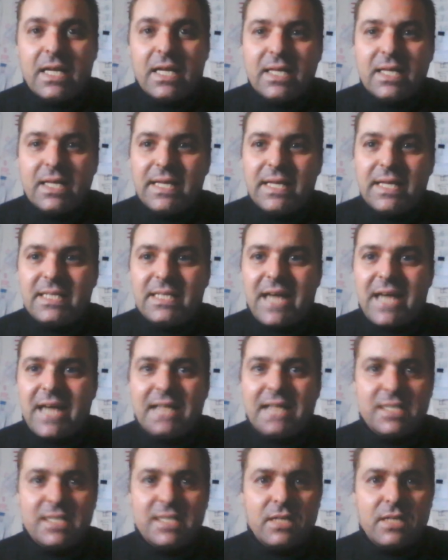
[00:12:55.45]

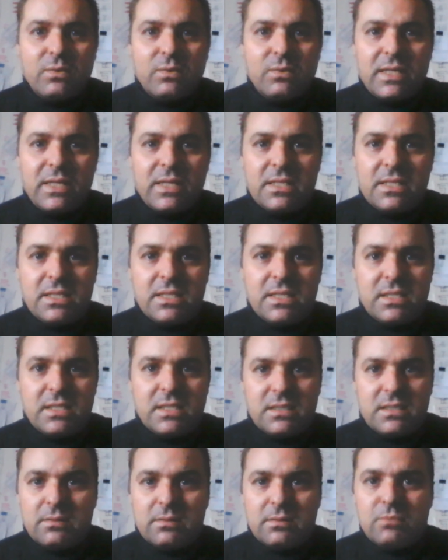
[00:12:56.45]
interacting with
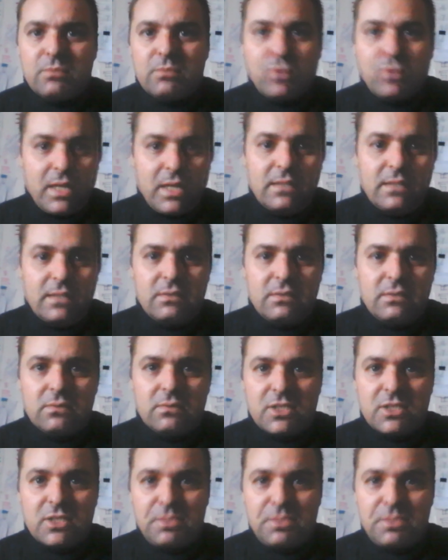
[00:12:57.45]
Mulan,
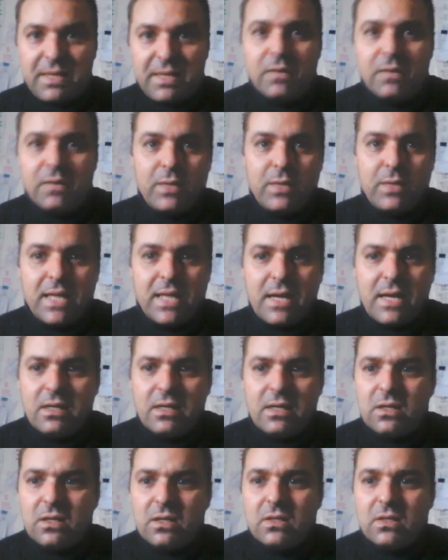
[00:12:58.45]
speaking with her,
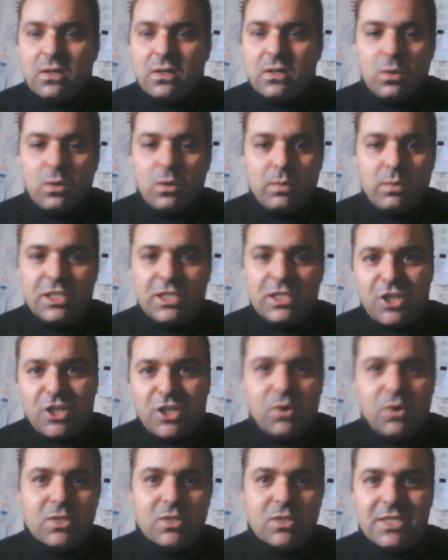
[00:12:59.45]
with
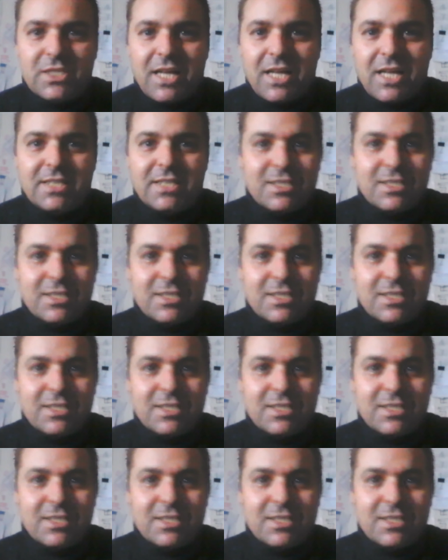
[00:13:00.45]
jokes, and